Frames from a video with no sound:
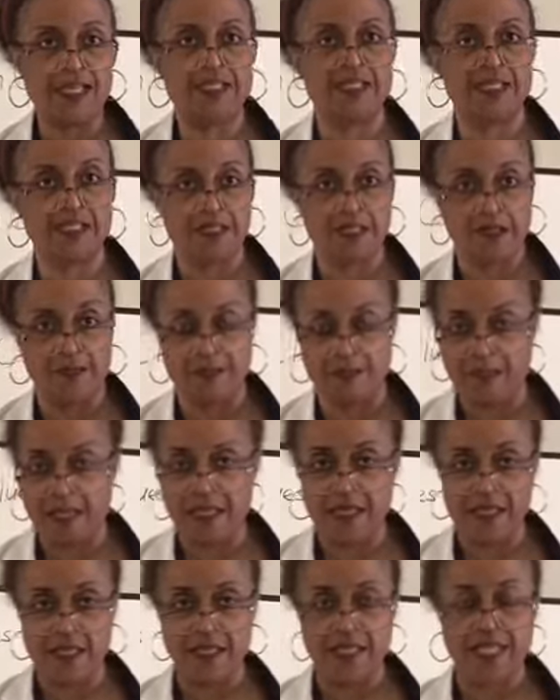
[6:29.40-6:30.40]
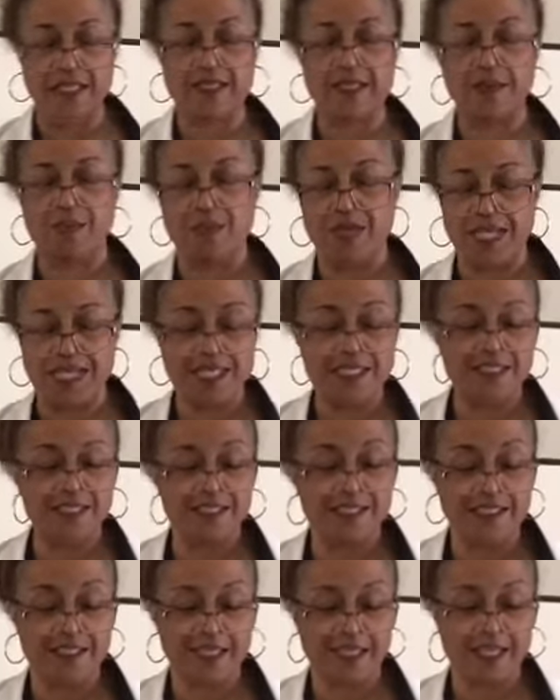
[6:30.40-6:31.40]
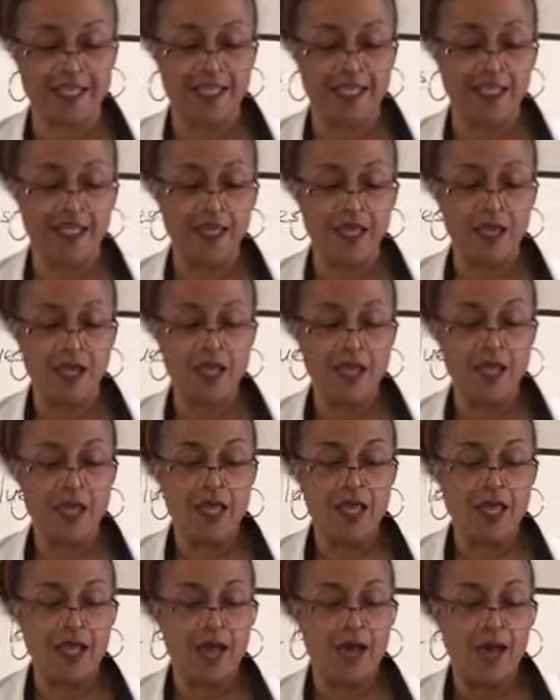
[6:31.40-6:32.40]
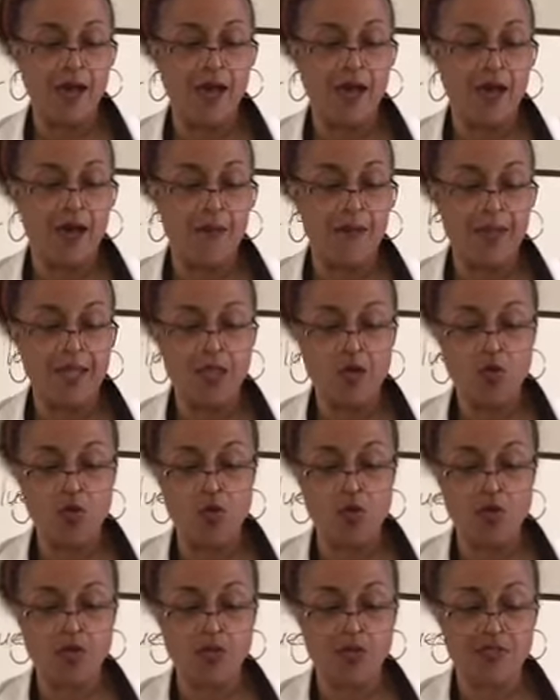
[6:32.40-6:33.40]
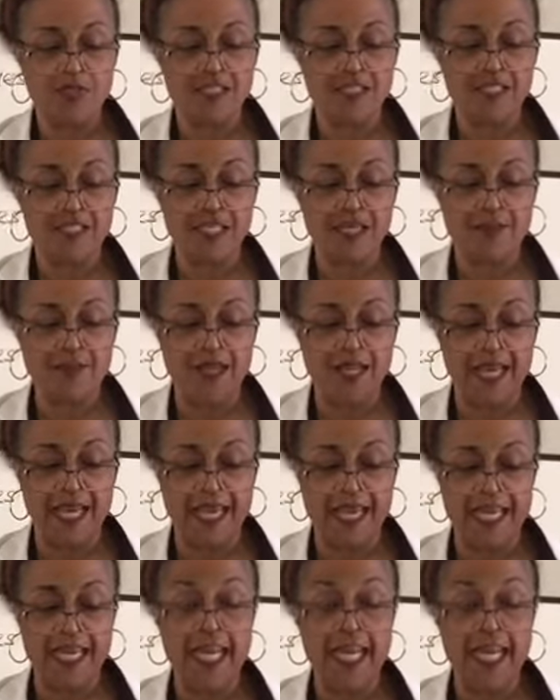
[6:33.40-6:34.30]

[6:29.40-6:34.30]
that the blood is acidic. It will stimulate